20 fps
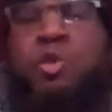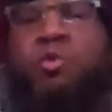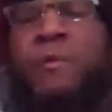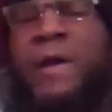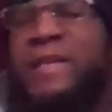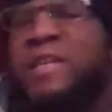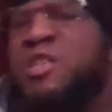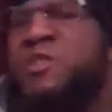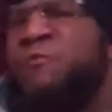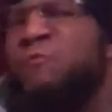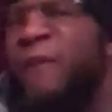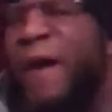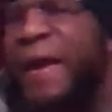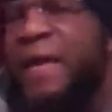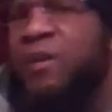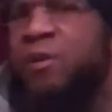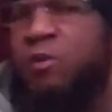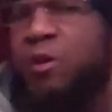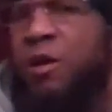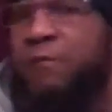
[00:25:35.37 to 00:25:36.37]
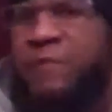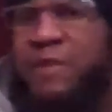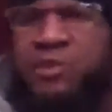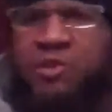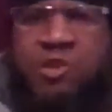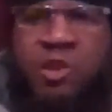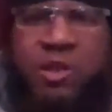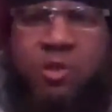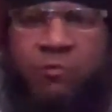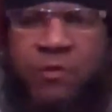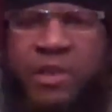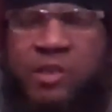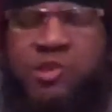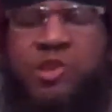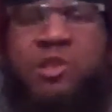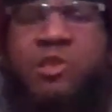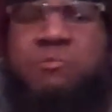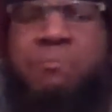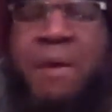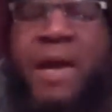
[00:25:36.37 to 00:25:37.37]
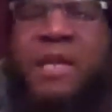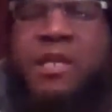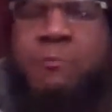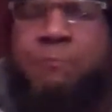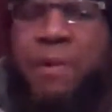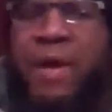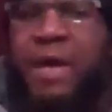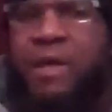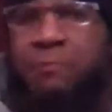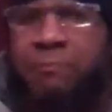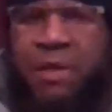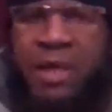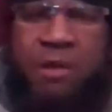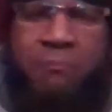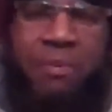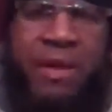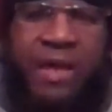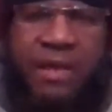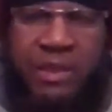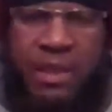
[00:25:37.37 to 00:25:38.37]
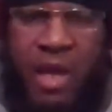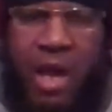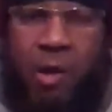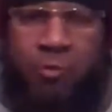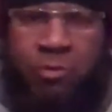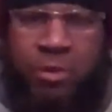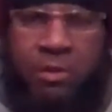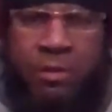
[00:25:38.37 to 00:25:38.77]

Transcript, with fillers: greatest fighter of this generation is Manny Pac-Man Pacquiao.